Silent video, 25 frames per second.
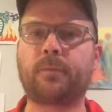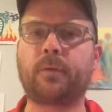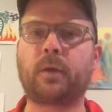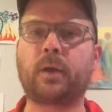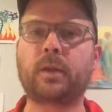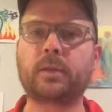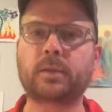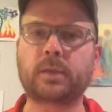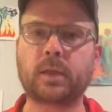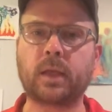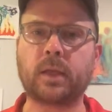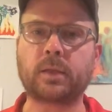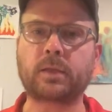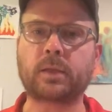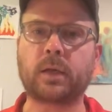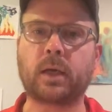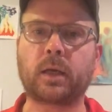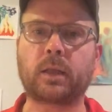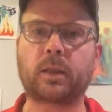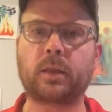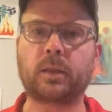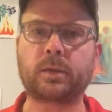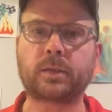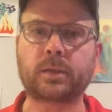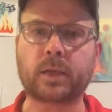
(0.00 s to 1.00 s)
I can sense
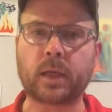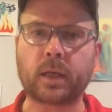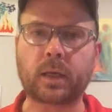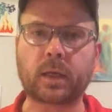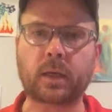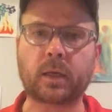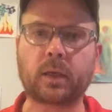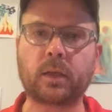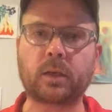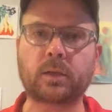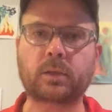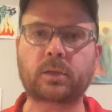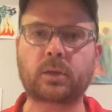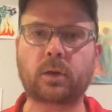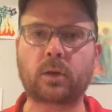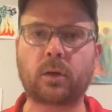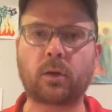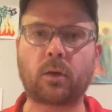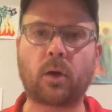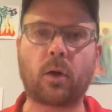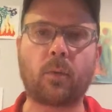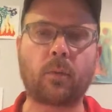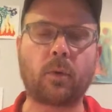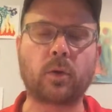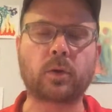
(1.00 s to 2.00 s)
like the seconds or
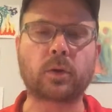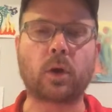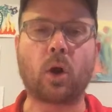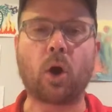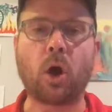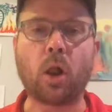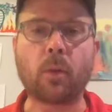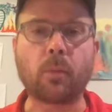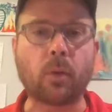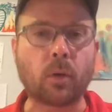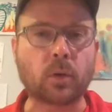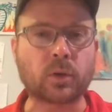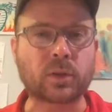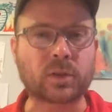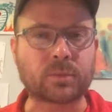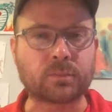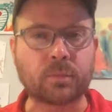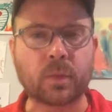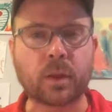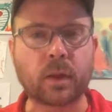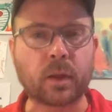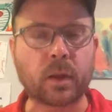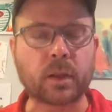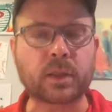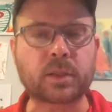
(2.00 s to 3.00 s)
almost
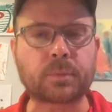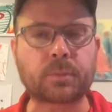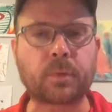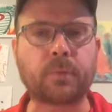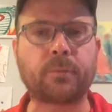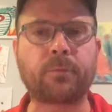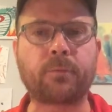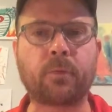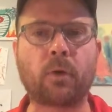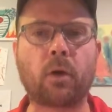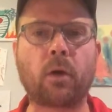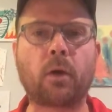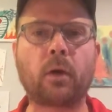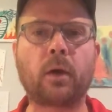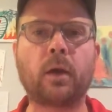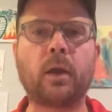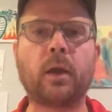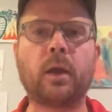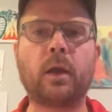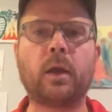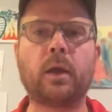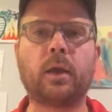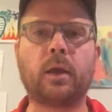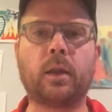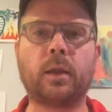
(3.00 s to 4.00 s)
minutes before
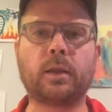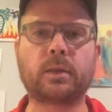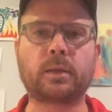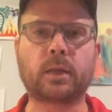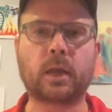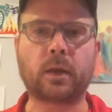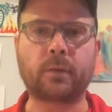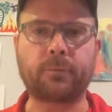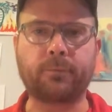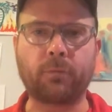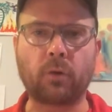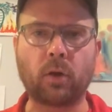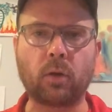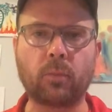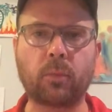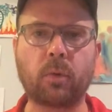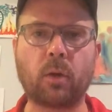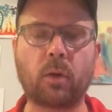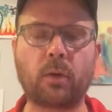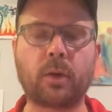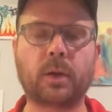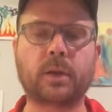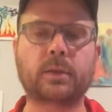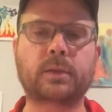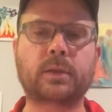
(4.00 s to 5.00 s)
it is like full
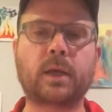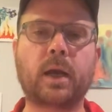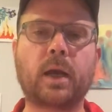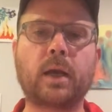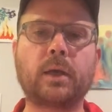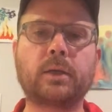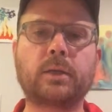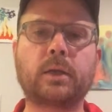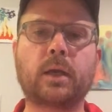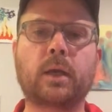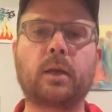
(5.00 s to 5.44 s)
blown anxiety.